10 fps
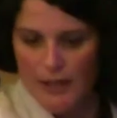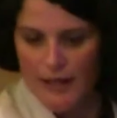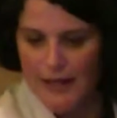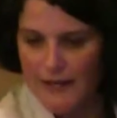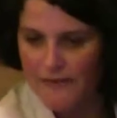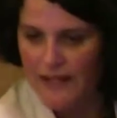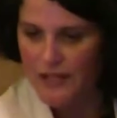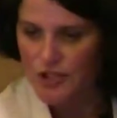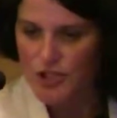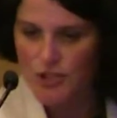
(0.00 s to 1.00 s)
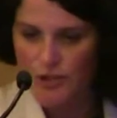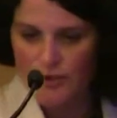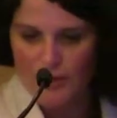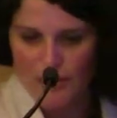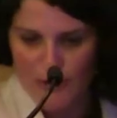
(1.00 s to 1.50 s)
And if I can show
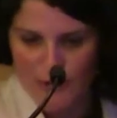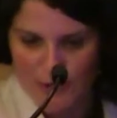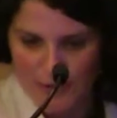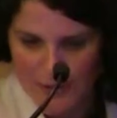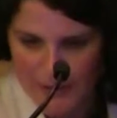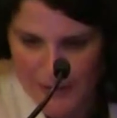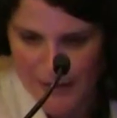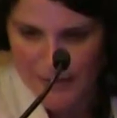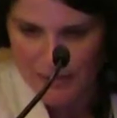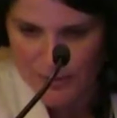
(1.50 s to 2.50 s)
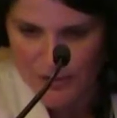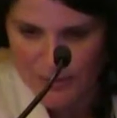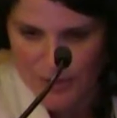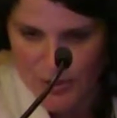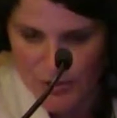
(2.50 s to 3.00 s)
you, I'm not real
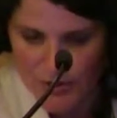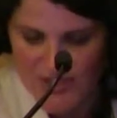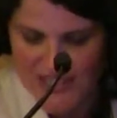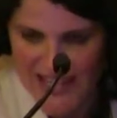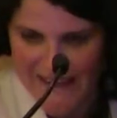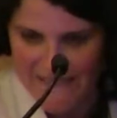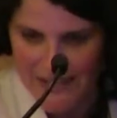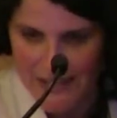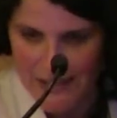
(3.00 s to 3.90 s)
computer savvy,